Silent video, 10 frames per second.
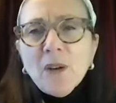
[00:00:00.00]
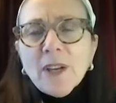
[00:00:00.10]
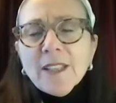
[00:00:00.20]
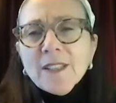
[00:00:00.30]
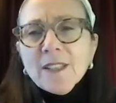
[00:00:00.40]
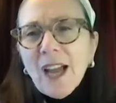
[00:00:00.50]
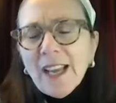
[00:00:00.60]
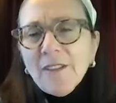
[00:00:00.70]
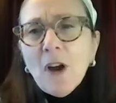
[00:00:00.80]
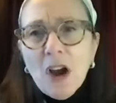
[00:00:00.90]
it's
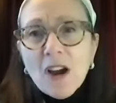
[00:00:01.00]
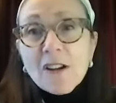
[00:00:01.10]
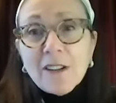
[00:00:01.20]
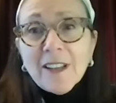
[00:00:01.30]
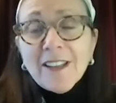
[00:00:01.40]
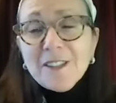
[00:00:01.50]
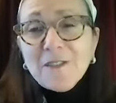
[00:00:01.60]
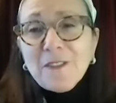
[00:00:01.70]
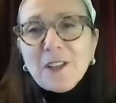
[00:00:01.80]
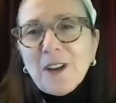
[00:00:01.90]
kind of hard to
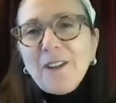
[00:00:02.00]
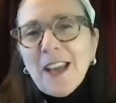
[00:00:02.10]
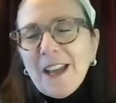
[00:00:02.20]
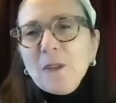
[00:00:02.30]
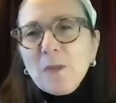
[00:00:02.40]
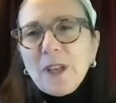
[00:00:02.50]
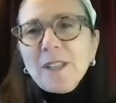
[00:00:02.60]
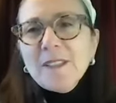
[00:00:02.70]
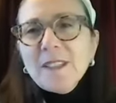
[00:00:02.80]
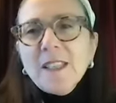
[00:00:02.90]
figure out how the
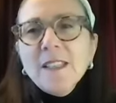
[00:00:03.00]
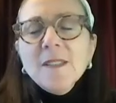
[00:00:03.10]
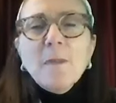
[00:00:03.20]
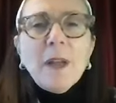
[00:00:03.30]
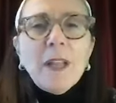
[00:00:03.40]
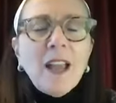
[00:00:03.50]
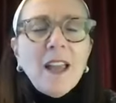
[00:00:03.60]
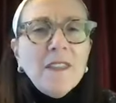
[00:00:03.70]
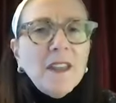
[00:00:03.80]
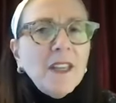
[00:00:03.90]
brain sees, but I
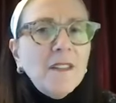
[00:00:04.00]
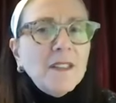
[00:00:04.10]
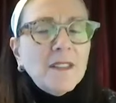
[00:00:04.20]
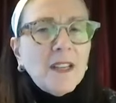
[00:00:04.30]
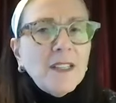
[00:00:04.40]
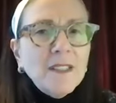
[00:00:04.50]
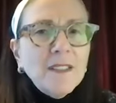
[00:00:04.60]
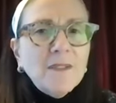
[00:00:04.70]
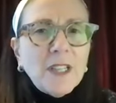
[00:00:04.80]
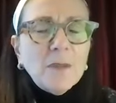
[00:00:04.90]
think that scientists
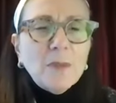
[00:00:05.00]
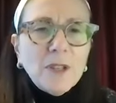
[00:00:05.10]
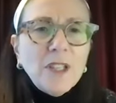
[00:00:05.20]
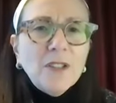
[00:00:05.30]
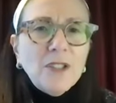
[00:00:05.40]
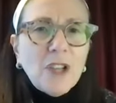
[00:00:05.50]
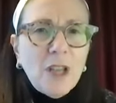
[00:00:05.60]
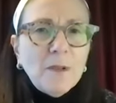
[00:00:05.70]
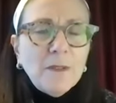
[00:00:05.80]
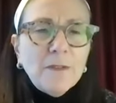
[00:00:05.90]
have done a pretty good
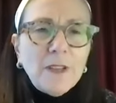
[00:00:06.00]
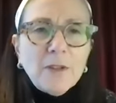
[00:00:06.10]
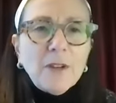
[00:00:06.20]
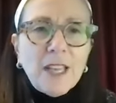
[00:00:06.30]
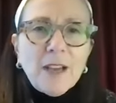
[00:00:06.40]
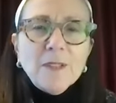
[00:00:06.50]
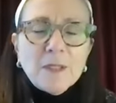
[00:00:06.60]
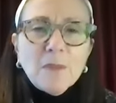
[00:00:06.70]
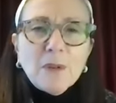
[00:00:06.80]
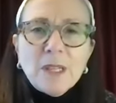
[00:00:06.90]
job of figuring out
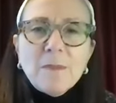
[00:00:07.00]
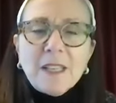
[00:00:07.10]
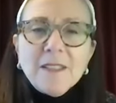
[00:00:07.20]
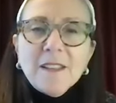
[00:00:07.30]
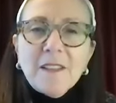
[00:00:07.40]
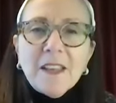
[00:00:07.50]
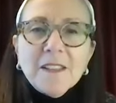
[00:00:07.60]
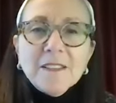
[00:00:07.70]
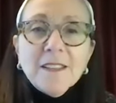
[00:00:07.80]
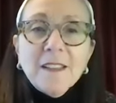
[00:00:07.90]
some pretty basic
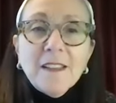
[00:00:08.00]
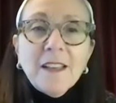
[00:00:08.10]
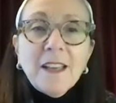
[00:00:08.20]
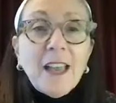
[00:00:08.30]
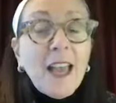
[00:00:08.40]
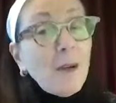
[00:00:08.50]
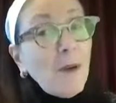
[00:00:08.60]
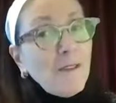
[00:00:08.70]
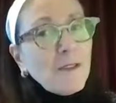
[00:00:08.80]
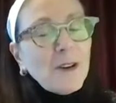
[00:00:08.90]
things.
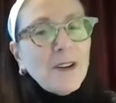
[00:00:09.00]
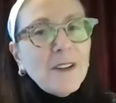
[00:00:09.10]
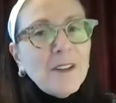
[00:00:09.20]
However,